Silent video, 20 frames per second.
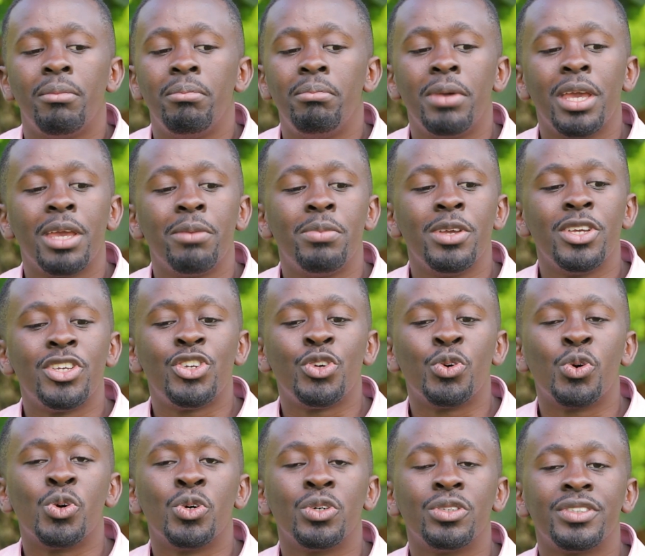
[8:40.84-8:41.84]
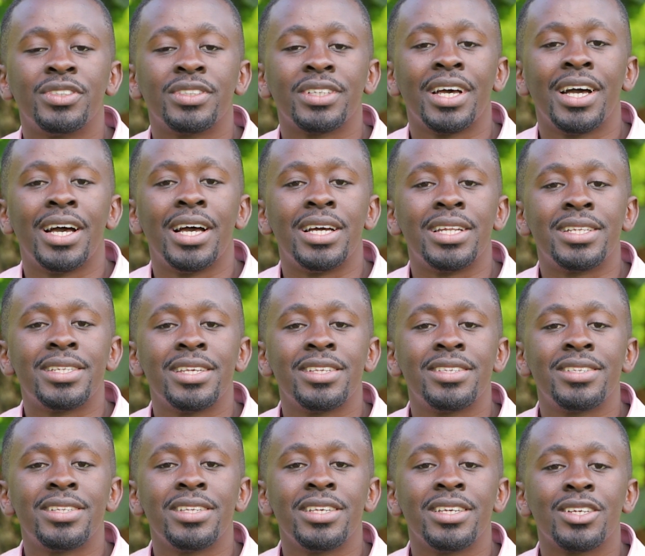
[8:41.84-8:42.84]
maybe she was
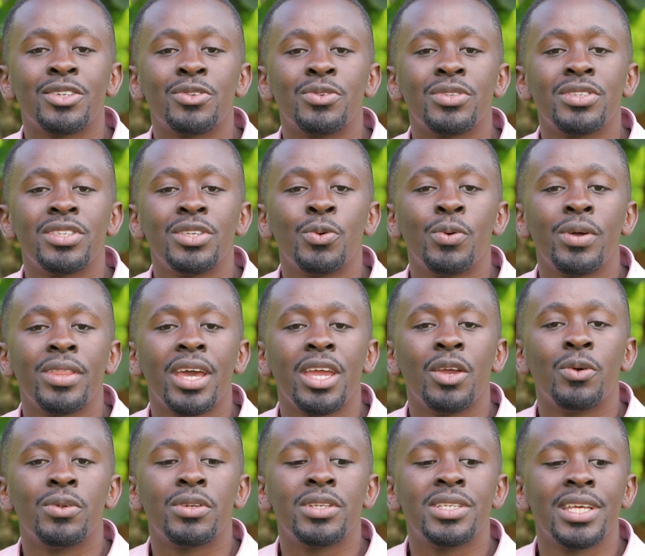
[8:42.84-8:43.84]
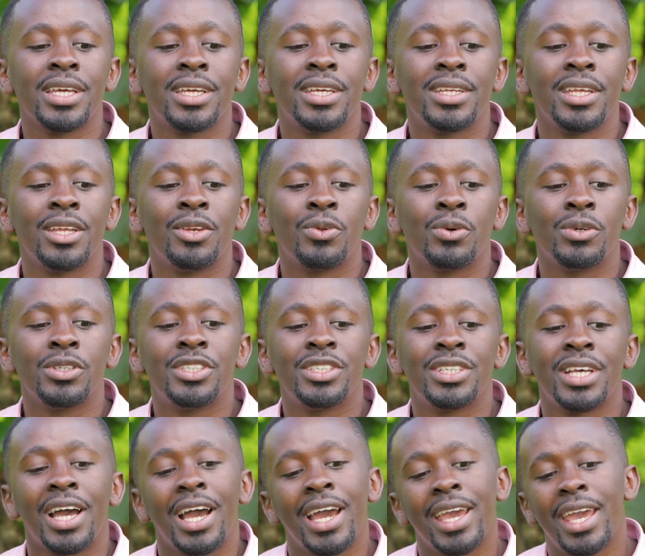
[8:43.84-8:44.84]
testing to see whether I would take it a
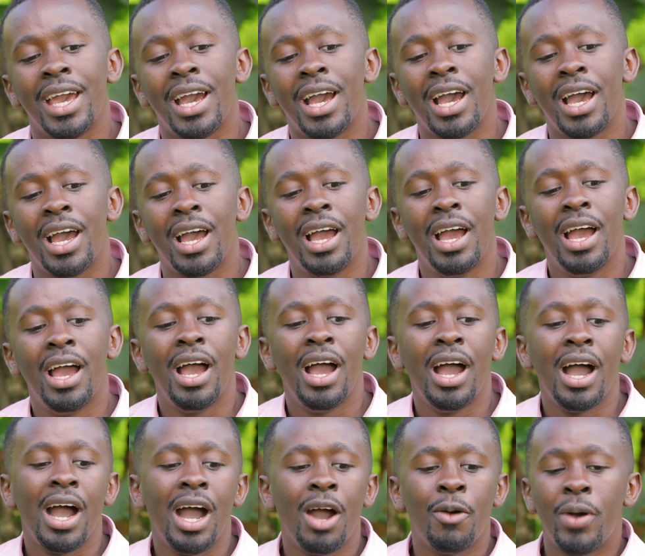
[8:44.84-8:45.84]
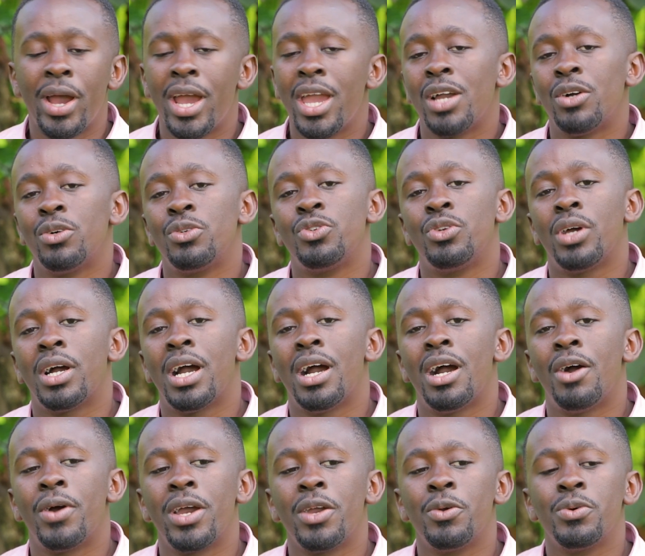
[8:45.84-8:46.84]
notch higher, how
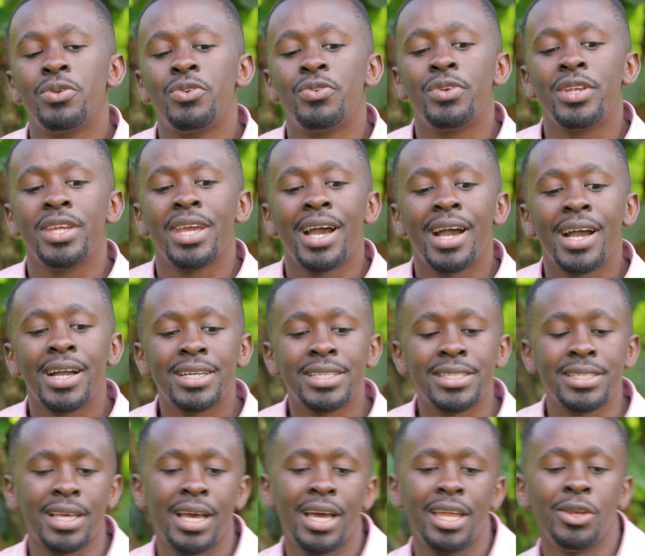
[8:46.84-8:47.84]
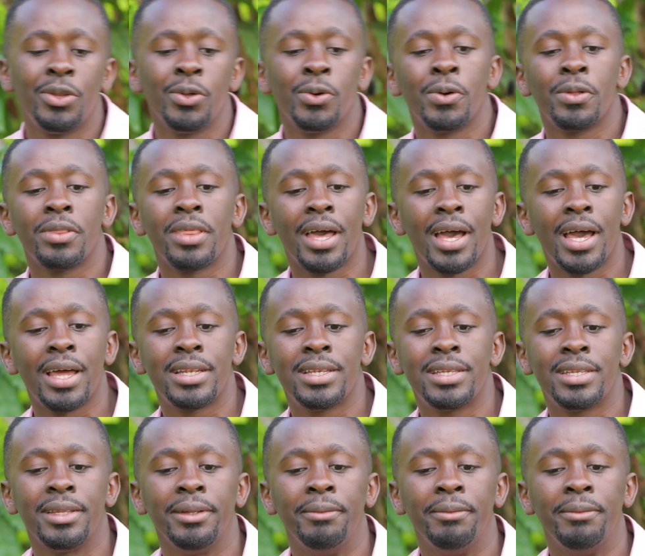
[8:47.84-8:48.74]
I would react and all that.